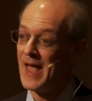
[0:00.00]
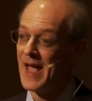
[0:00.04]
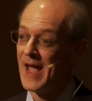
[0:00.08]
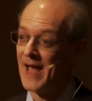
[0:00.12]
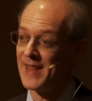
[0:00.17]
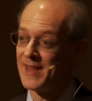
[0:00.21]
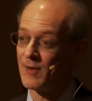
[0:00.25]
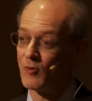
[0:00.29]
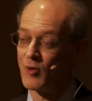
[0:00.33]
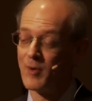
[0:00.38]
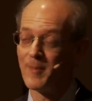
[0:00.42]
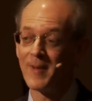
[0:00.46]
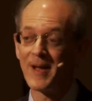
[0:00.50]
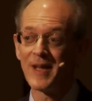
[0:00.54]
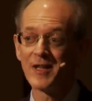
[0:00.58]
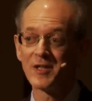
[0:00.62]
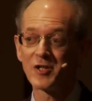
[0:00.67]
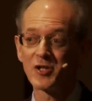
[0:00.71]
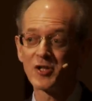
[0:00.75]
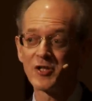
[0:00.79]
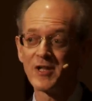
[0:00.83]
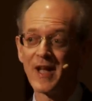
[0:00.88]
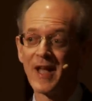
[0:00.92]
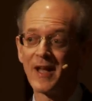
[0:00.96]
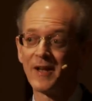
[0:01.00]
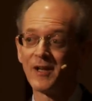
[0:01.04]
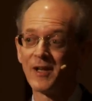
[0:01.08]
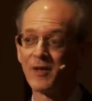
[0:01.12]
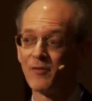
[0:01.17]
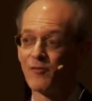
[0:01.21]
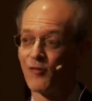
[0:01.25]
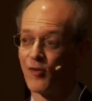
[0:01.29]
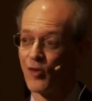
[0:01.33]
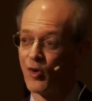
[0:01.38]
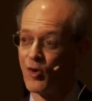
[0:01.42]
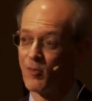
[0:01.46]
And they remained standing
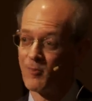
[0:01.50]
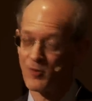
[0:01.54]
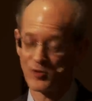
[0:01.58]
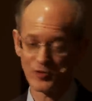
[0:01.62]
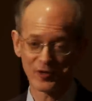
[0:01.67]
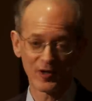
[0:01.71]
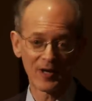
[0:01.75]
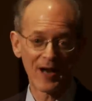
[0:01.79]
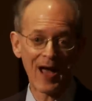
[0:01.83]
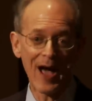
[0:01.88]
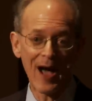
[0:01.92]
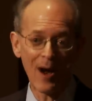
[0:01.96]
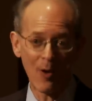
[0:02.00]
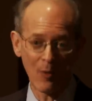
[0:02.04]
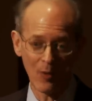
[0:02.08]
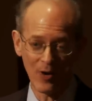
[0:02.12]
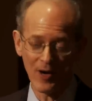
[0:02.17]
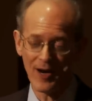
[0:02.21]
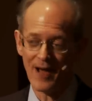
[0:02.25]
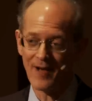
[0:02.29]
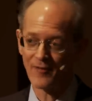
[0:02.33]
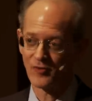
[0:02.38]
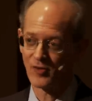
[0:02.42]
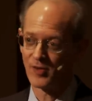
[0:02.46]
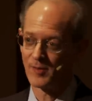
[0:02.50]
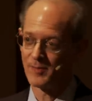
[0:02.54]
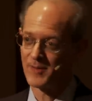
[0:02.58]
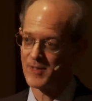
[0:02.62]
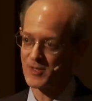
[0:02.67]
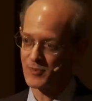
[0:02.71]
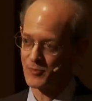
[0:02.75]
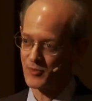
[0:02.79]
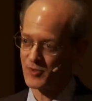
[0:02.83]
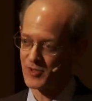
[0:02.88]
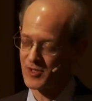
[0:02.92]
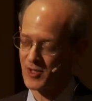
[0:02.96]
for almost an hour after the
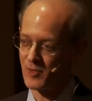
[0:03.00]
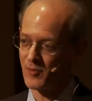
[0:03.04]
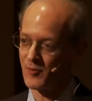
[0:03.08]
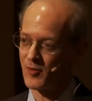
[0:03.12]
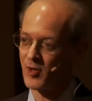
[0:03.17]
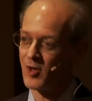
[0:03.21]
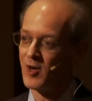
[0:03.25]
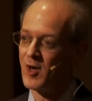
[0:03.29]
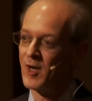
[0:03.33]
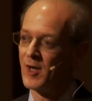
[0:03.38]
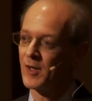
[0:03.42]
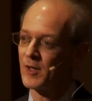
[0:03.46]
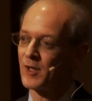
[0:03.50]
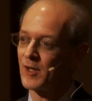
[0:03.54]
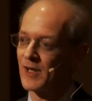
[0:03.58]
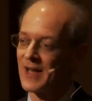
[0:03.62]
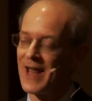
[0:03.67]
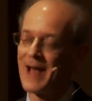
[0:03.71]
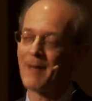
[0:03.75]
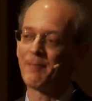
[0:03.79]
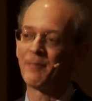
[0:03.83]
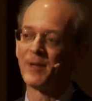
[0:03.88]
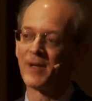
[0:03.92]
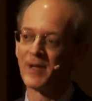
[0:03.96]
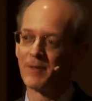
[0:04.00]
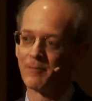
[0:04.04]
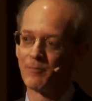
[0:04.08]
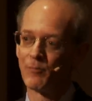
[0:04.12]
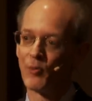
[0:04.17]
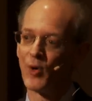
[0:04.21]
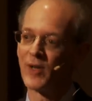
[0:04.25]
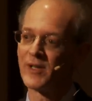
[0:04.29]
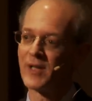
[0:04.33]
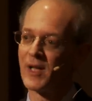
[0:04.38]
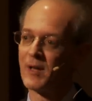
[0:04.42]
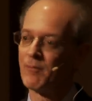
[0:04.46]
piece was over, clapping,
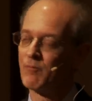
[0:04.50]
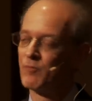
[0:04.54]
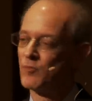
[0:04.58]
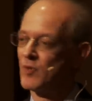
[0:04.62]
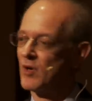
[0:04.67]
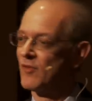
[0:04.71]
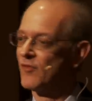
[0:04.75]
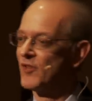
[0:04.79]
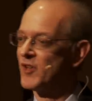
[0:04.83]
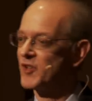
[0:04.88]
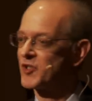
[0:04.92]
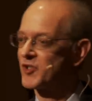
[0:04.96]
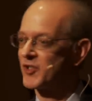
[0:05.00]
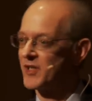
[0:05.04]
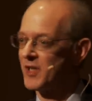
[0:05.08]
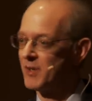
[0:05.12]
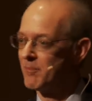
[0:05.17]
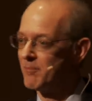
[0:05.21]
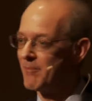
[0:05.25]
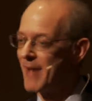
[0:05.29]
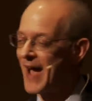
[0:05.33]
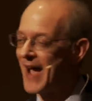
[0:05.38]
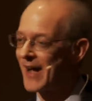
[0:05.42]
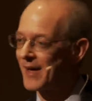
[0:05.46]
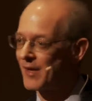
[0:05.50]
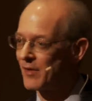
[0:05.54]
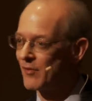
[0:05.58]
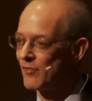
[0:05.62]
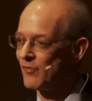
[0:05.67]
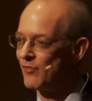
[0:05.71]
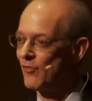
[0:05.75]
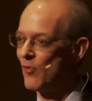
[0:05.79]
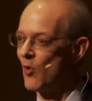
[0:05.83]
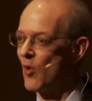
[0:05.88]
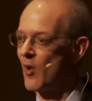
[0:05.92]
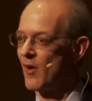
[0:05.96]
bringing Mravinsky back and
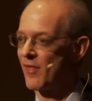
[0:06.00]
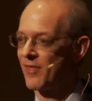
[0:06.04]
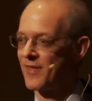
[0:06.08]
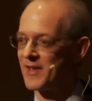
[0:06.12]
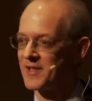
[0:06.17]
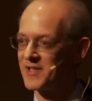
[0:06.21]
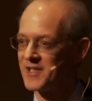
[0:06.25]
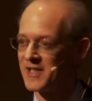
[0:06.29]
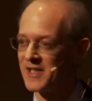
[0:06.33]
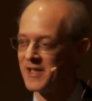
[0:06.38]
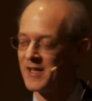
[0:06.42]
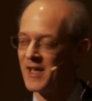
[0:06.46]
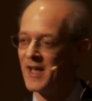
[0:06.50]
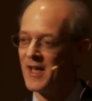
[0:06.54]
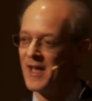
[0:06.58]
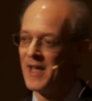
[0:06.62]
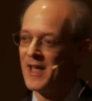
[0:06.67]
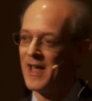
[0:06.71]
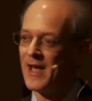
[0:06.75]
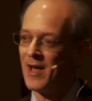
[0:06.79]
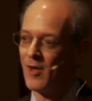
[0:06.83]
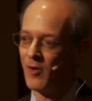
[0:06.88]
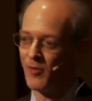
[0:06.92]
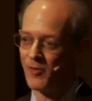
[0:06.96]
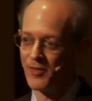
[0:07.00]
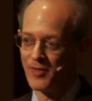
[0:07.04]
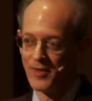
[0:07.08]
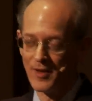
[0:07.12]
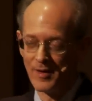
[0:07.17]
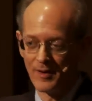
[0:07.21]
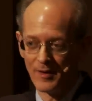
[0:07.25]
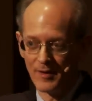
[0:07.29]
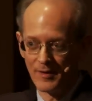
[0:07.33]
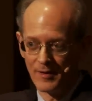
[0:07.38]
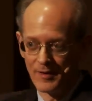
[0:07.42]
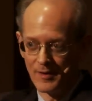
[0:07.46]
forth as he held
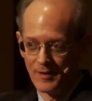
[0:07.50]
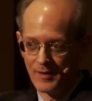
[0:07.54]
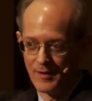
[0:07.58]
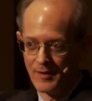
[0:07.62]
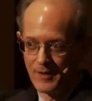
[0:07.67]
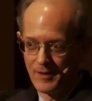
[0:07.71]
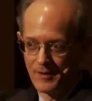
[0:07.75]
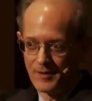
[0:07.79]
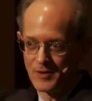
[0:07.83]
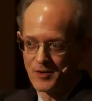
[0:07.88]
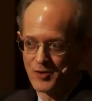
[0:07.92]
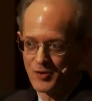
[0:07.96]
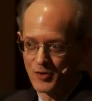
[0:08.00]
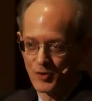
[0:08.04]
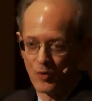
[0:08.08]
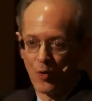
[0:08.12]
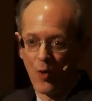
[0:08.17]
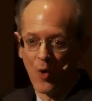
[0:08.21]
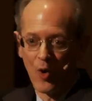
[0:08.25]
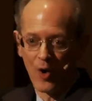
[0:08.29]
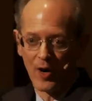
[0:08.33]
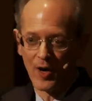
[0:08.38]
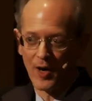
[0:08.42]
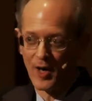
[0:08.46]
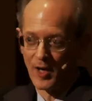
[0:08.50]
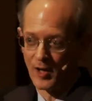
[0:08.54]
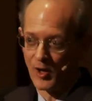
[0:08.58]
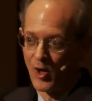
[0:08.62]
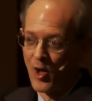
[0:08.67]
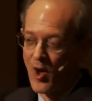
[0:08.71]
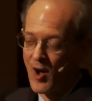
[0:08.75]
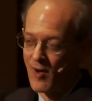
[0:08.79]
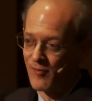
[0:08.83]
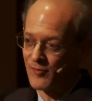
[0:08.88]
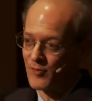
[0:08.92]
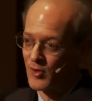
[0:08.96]
the score
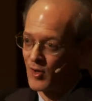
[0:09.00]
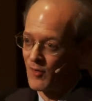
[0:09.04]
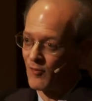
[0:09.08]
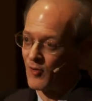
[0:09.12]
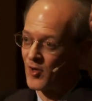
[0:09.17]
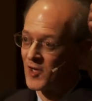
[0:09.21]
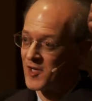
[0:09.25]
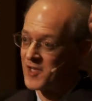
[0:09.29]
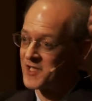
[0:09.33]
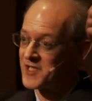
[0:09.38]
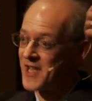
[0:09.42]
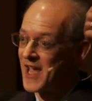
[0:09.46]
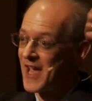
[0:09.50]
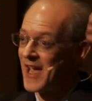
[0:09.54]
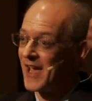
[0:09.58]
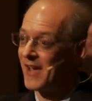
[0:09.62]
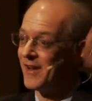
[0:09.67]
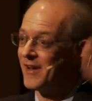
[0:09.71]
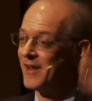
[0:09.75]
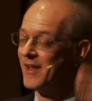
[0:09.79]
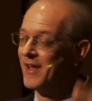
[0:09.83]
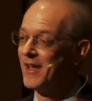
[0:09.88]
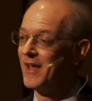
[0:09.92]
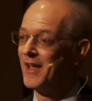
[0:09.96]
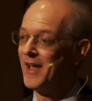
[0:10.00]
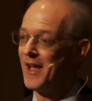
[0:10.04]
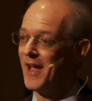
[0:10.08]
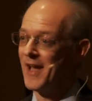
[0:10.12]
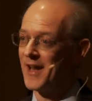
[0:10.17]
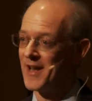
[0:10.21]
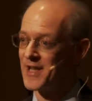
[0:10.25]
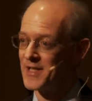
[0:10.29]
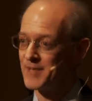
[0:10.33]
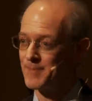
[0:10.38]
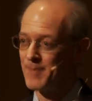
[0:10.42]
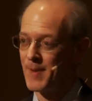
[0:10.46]
aloft over his head.
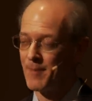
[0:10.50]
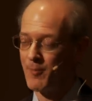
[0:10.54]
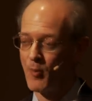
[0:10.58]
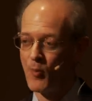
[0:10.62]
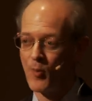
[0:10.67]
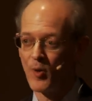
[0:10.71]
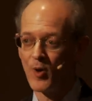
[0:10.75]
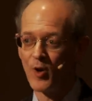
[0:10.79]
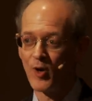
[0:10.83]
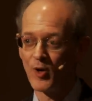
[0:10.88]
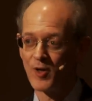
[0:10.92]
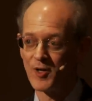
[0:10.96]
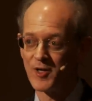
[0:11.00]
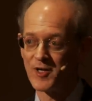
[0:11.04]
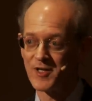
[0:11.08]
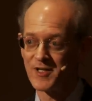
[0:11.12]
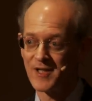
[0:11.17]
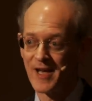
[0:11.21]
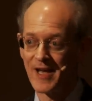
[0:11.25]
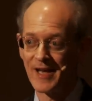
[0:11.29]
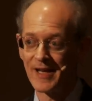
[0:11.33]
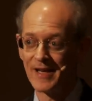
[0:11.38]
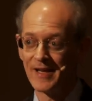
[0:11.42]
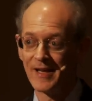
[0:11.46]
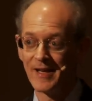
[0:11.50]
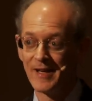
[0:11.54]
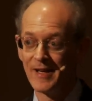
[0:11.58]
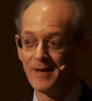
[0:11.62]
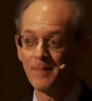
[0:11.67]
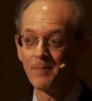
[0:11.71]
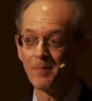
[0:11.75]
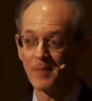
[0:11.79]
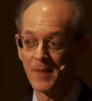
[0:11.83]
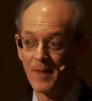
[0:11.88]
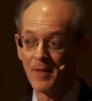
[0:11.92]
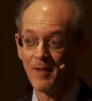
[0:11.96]
And as people were heard to say,
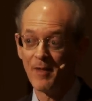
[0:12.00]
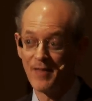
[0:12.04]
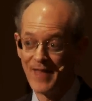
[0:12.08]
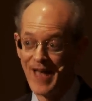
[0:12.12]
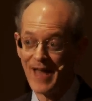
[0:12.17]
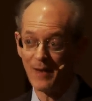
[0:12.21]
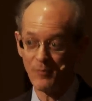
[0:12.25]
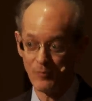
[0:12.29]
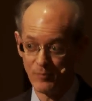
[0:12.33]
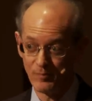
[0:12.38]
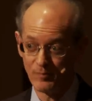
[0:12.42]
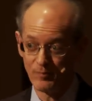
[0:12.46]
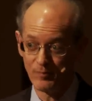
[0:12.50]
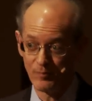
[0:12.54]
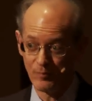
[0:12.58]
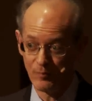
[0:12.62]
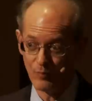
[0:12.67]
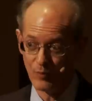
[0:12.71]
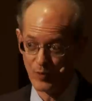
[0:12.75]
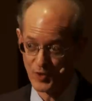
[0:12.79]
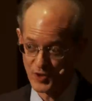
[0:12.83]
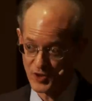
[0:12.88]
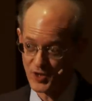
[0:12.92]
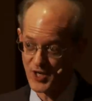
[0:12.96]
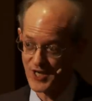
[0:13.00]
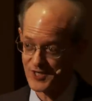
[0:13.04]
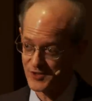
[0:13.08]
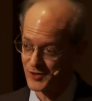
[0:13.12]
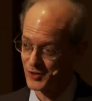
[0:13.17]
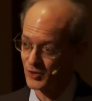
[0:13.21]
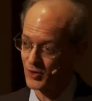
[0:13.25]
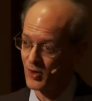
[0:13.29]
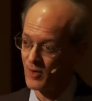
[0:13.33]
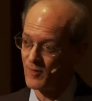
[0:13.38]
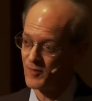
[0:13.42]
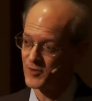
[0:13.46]
that was
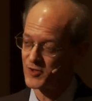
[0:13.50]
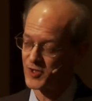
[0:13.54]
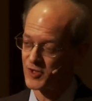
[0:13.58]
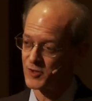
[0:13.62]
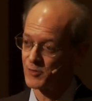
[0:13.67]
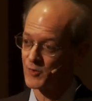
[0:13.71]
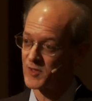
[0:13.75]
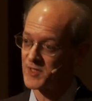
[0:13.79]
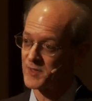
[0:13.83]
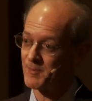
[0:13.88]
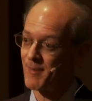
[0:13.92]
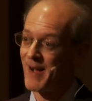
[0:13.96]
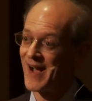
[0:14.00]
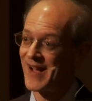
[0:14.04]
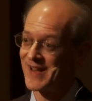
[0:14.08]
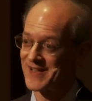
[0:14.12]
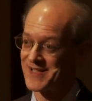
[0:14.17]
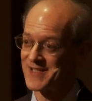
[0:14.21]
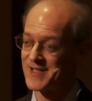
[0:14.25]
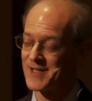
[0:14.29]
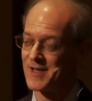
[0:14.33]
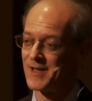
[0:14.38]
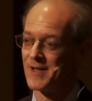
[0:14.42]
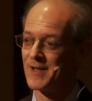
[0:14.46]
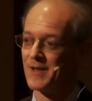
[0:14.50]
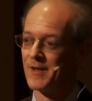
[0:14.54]
Shostakovich's response